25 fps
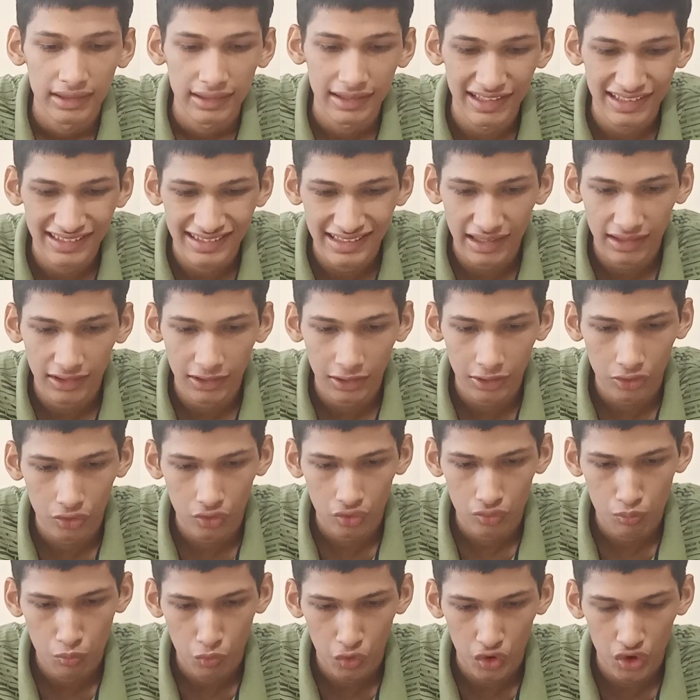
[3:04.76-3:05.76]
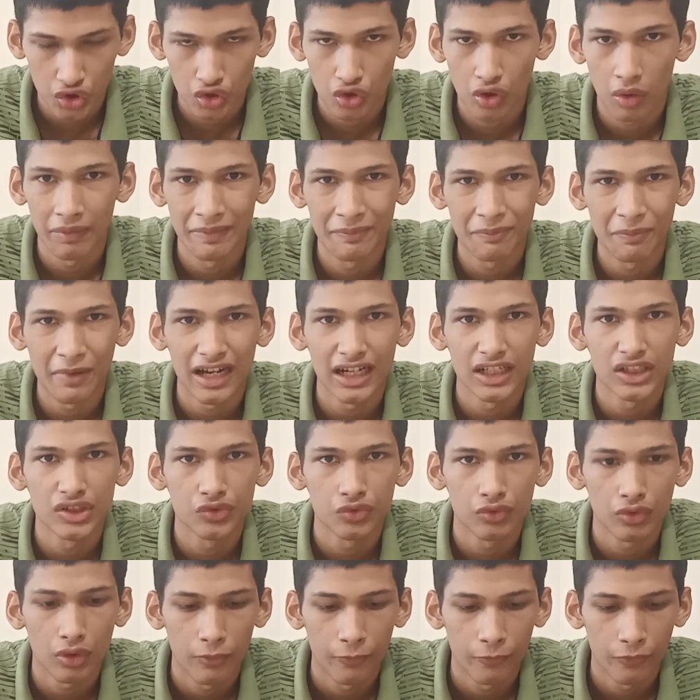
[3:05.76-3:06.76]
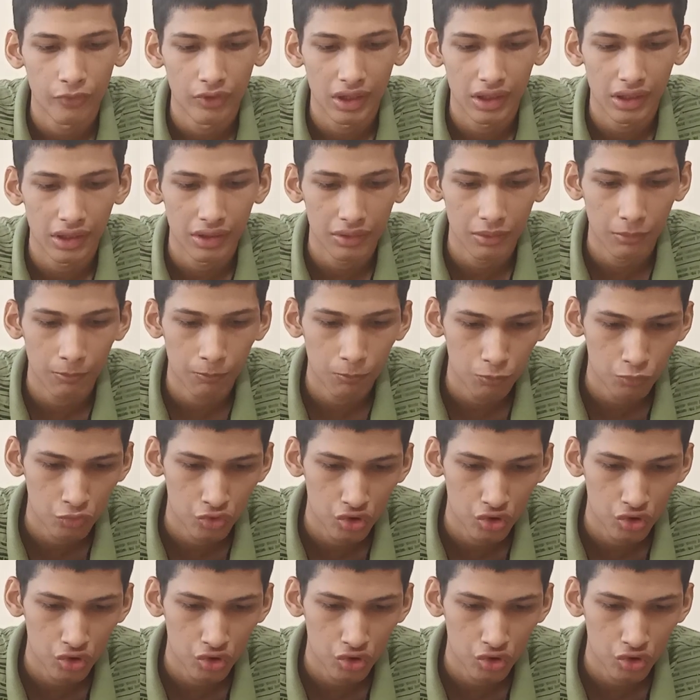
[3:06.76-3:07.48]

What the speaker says: These are the most common parts from where